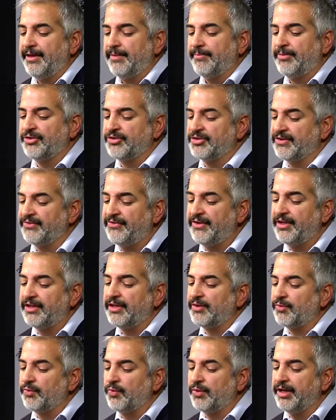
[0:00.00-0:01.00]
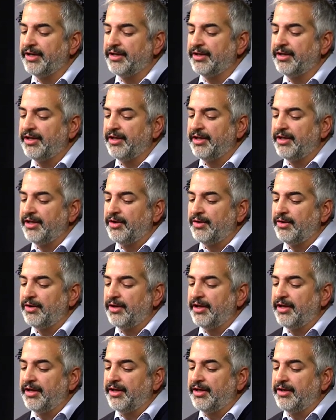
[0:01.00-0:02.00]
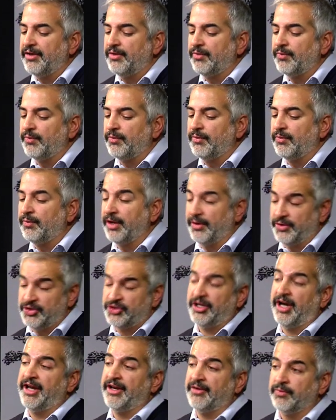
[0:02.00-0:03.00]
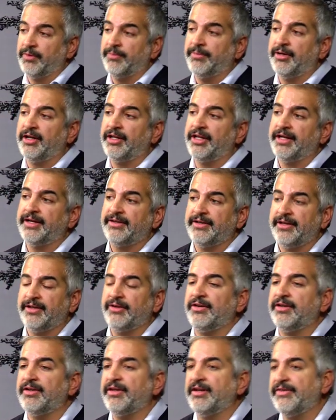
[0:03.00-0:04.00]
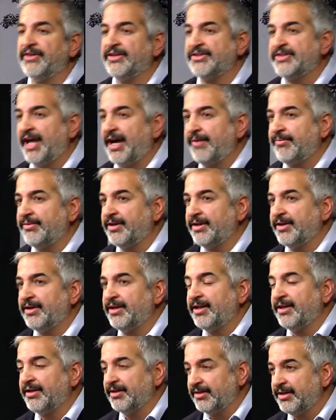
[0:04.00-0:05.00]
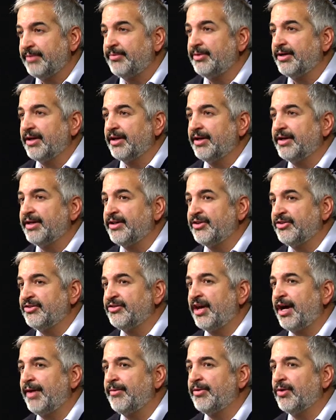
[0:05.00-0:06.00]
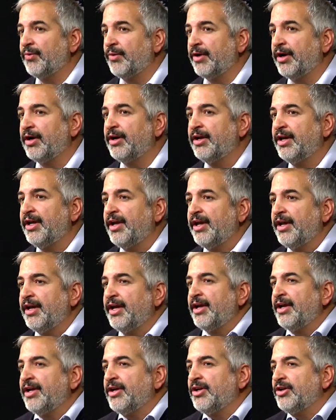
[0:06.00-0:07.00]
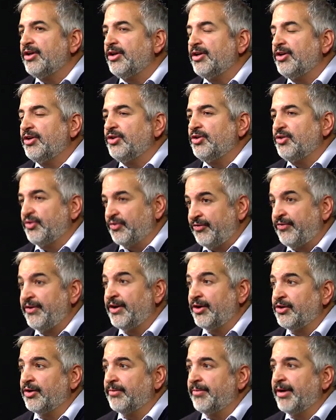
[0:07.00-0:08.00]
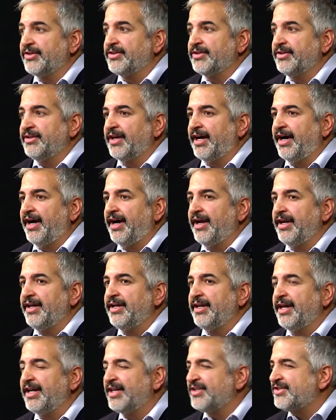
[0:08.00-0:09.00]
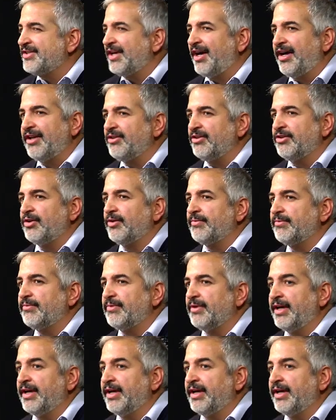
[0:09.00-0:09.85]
but there's a feeling when I was shot in Ramallah, and this happened in Libya, in Ajdabiya, where you fear you're about to die. And it's not, I don't